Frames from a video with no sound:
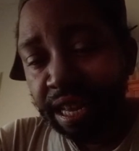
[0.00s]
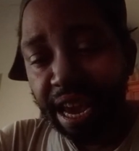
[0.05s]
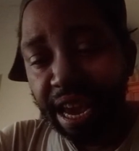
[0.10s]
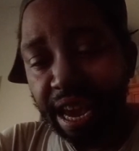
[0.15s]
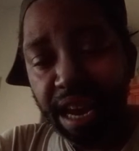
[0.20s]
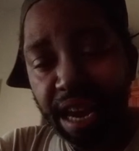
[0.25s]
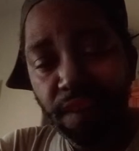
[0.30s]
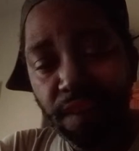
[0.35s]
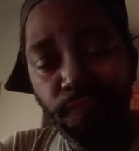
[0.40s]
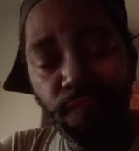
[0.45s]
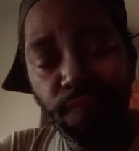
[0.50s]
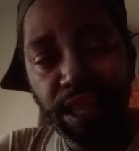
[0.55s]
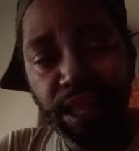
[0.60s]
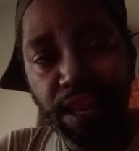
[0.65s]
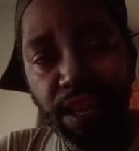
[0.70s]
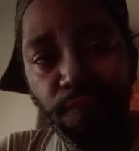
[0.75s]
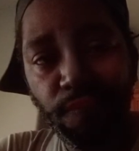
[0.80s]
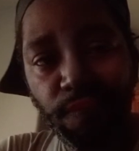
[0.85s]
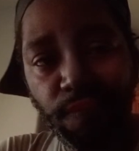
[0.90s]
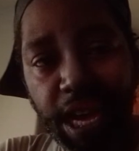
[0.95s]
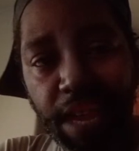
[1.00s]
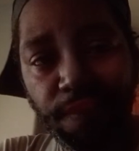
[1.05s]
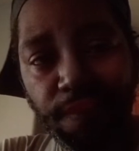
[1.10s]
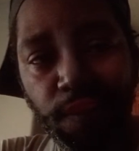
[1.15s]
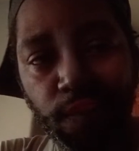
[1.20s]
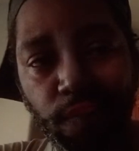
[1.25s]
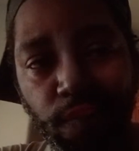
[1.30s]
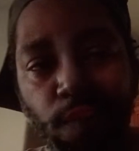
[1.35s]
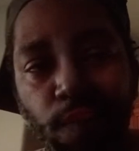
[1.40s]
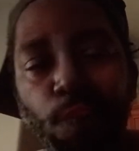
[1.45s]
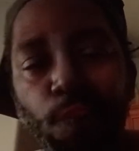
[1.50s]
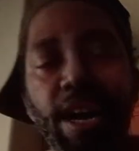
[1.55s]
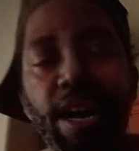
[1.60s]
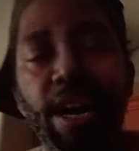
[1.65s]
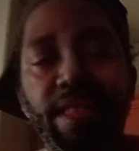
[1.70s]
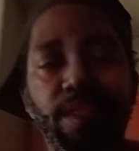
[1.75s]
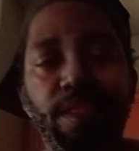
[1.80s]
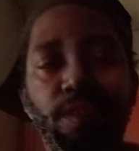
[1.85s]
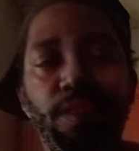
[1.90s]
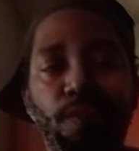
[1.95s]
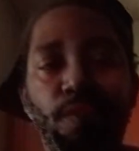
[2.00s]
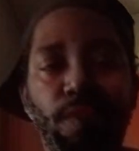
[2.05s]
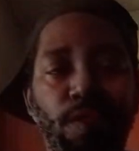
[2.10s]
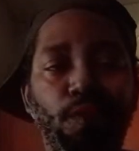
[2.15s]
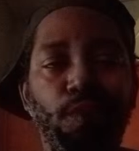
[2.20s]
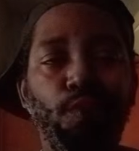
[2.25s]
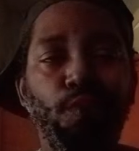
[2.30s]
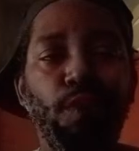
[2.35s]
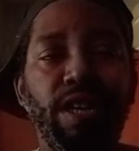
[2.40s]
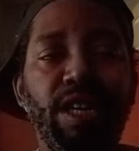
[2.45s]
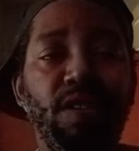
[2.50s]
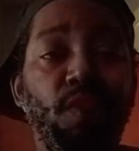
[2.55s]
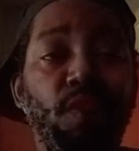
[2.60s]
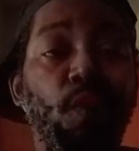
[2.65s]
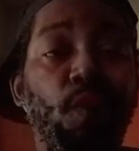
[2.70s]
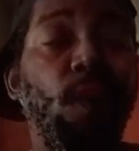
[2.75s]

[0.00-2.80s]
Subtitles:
and 5,500 watts during critical